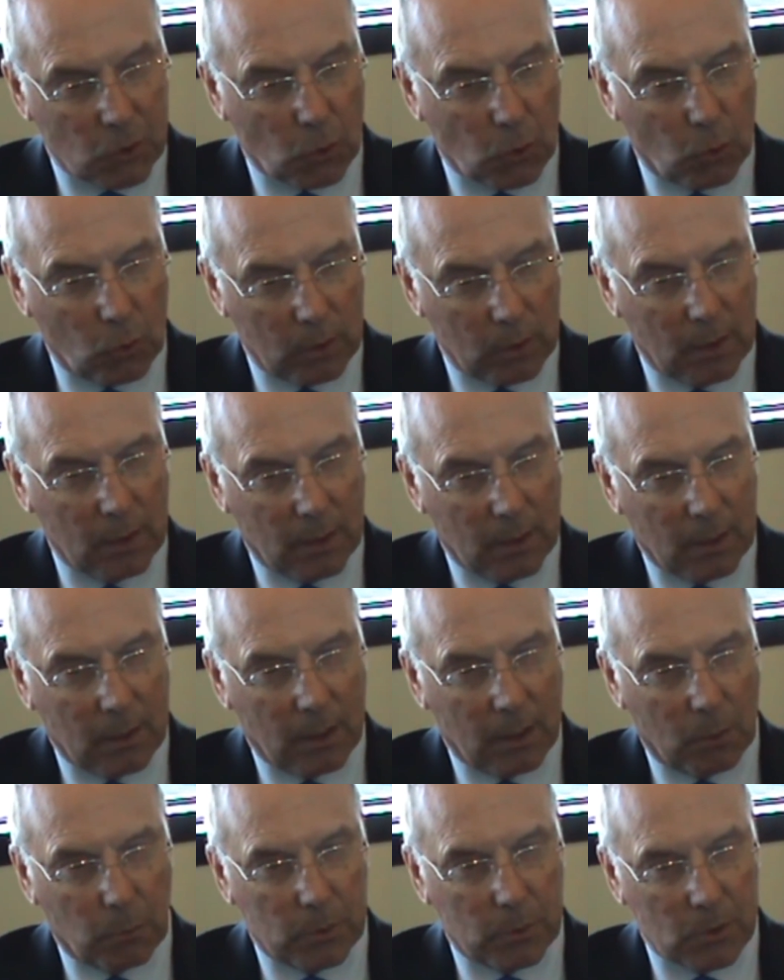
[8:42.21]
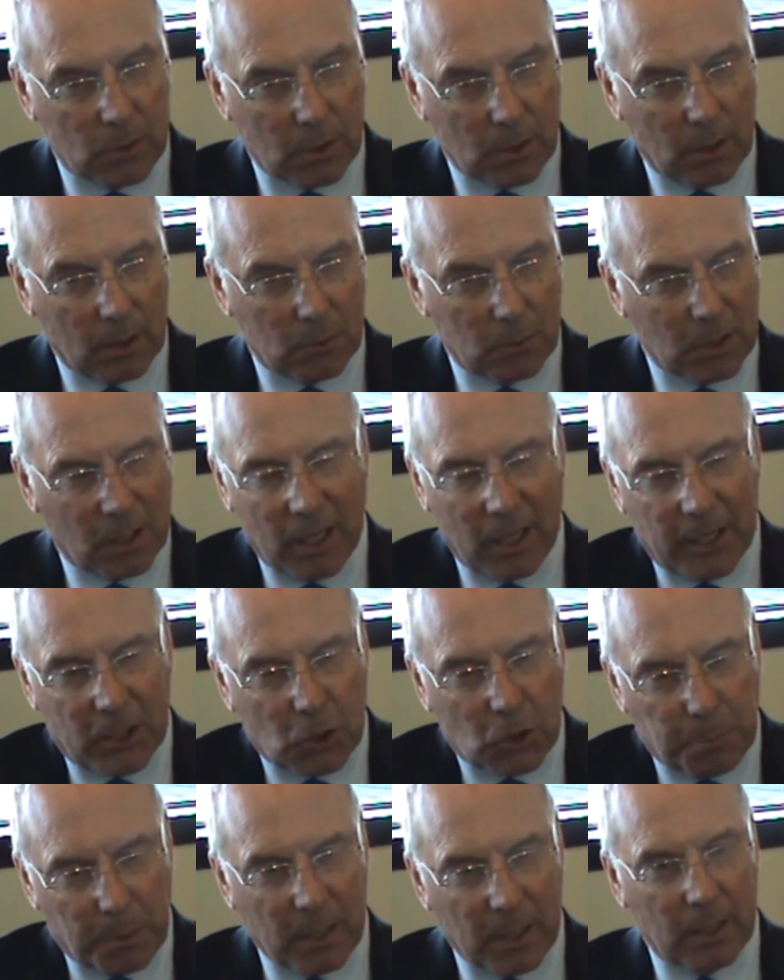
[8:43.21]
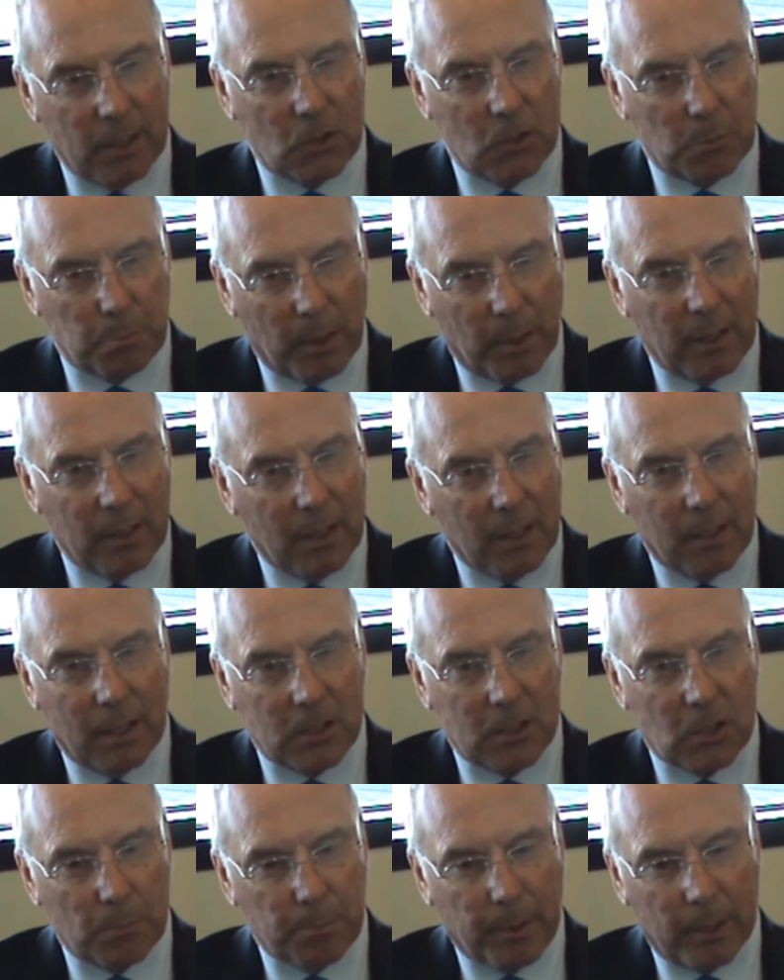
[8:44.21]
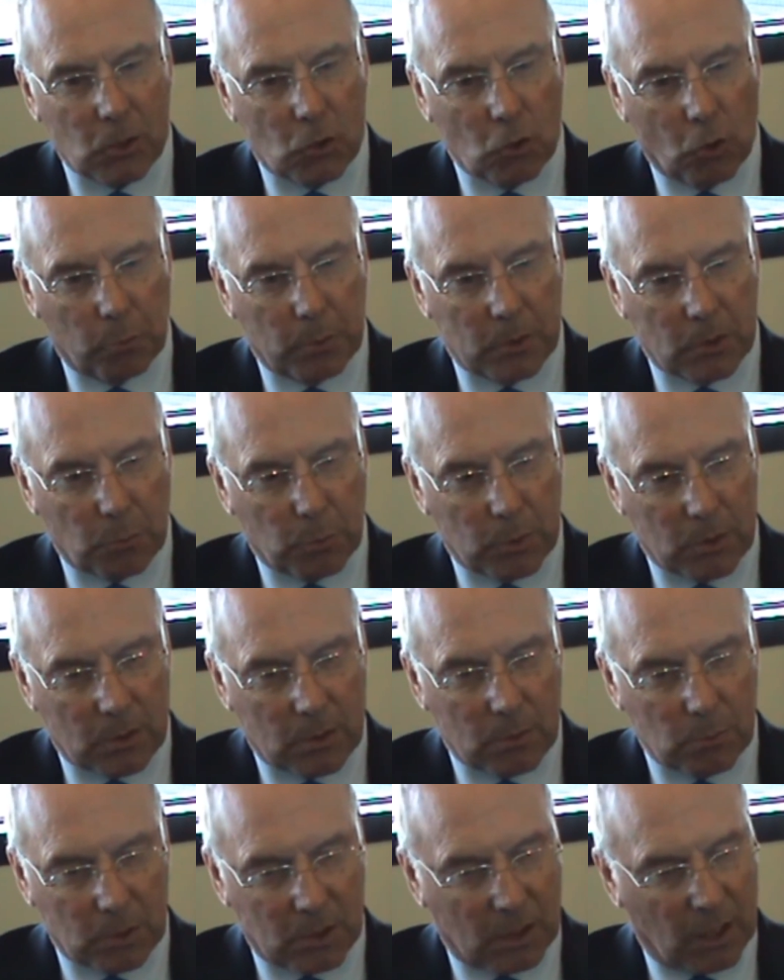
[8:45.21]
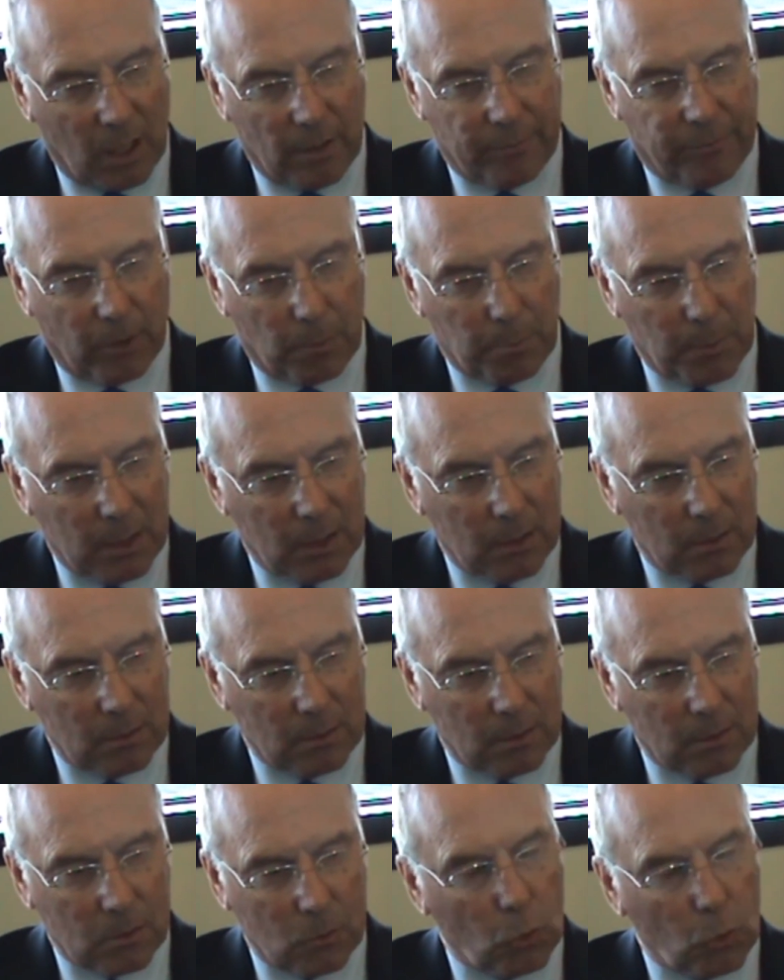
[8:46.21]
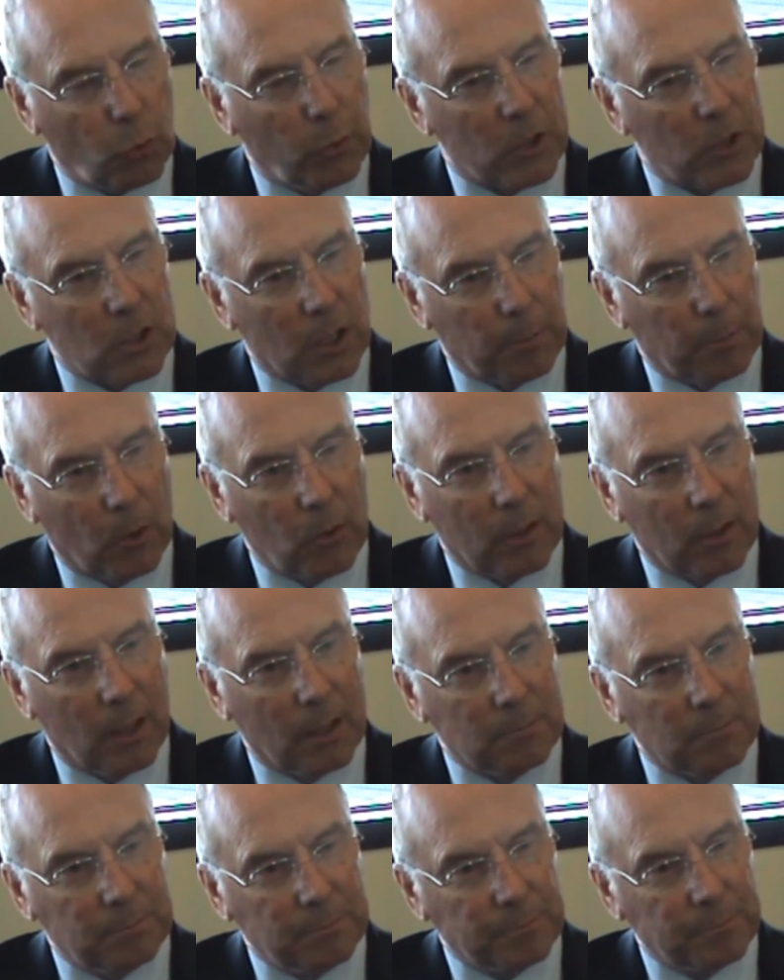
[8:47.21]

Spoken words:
So it was a great experience, but I say Big Jock was great for me, there's no question about that.